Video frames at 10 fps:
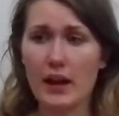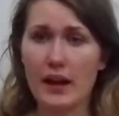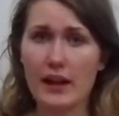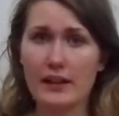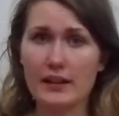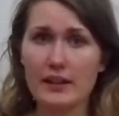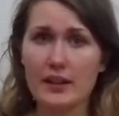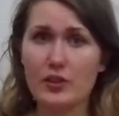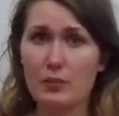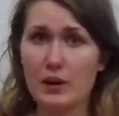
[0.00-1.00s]
and
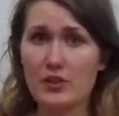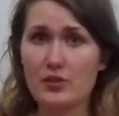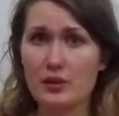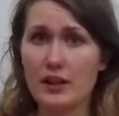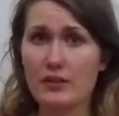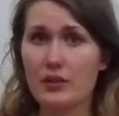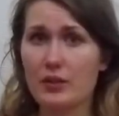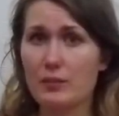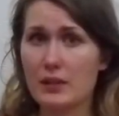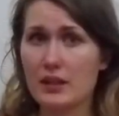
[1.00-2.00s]
the bus
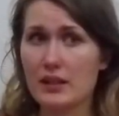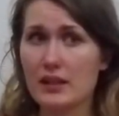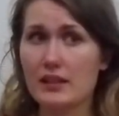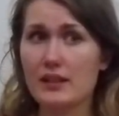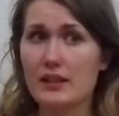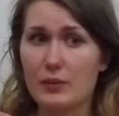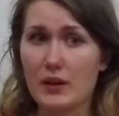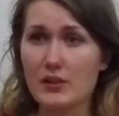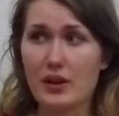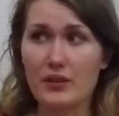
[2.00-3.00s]
driver, me, the
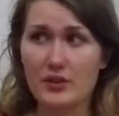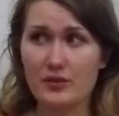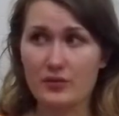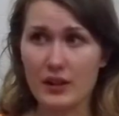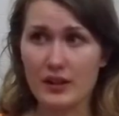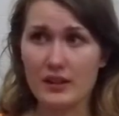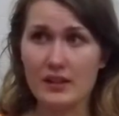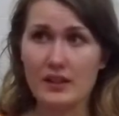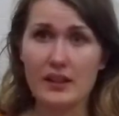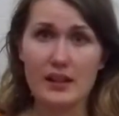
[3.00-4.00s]
bus driver's friend,